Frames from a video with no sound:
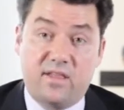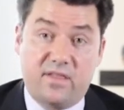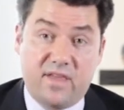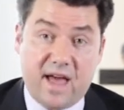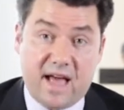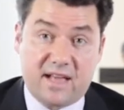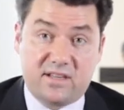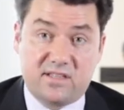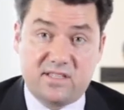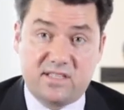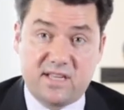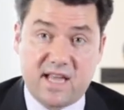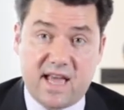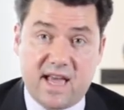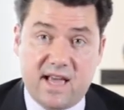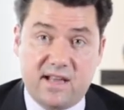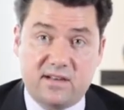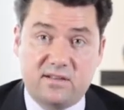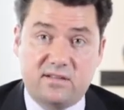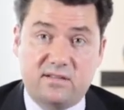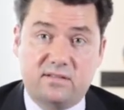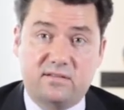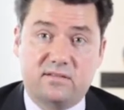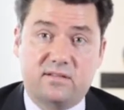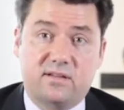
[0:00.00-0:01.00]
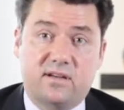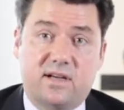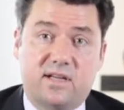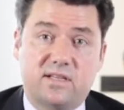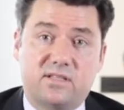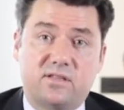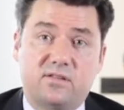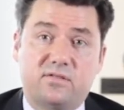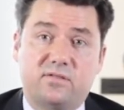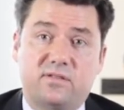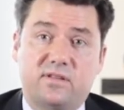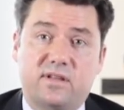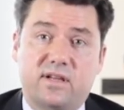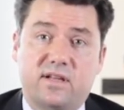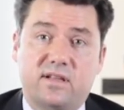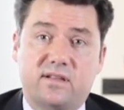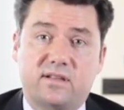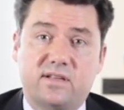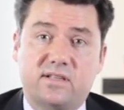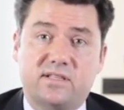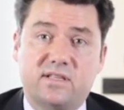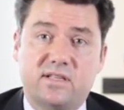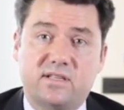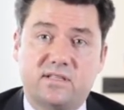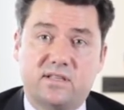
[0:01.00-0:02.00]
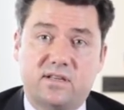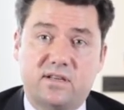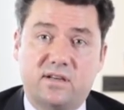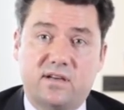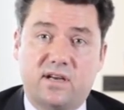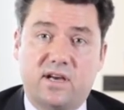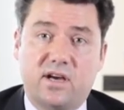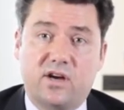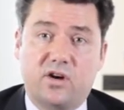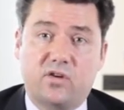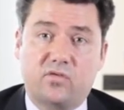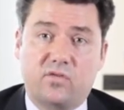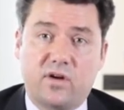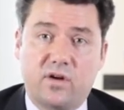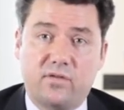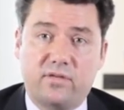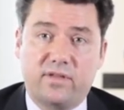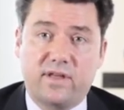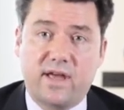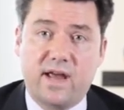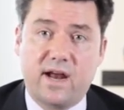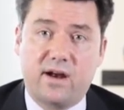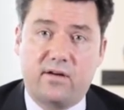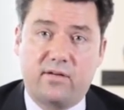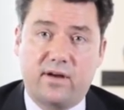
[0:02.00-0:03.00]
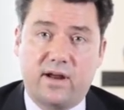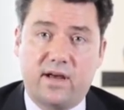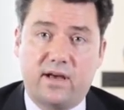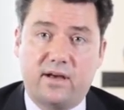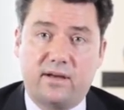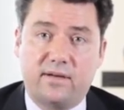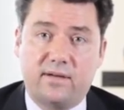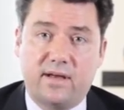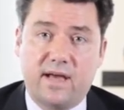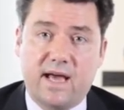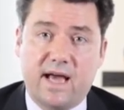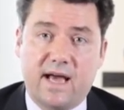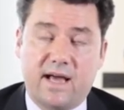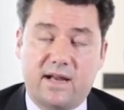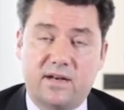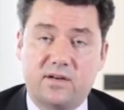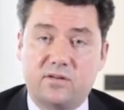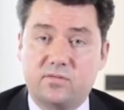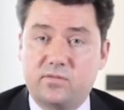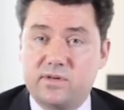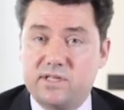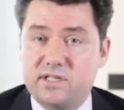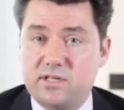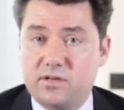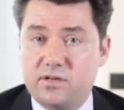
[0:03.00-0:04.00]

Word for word: That said, I do think this is a, a, growth area, and we